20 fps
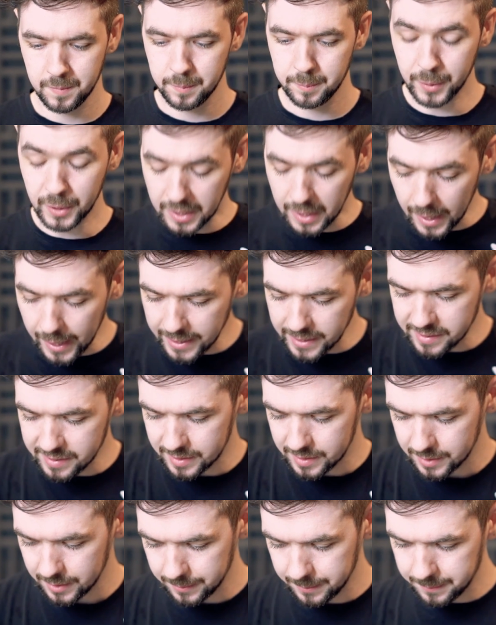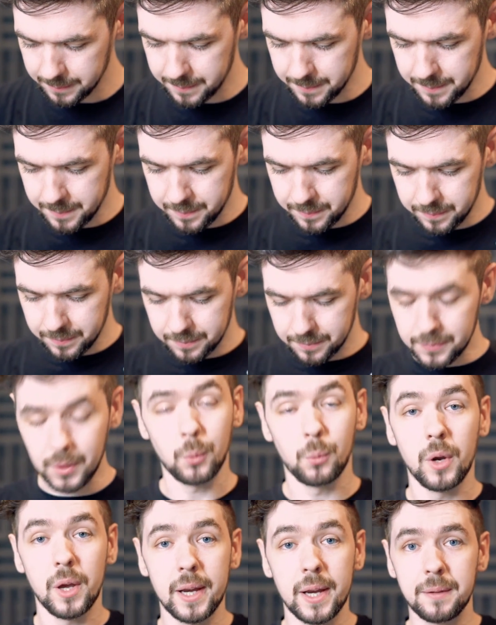But guys, they're
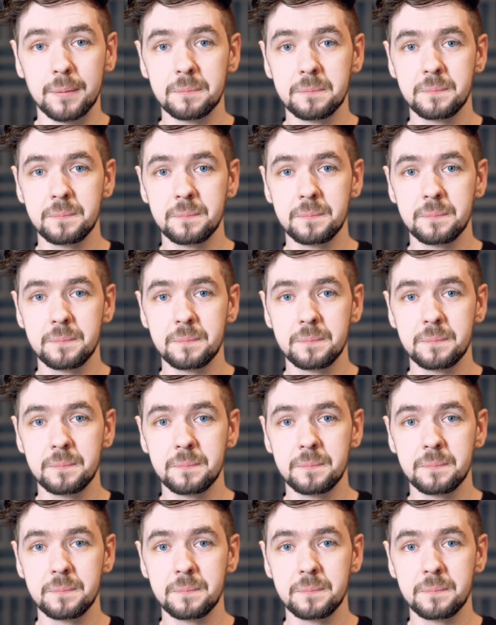right.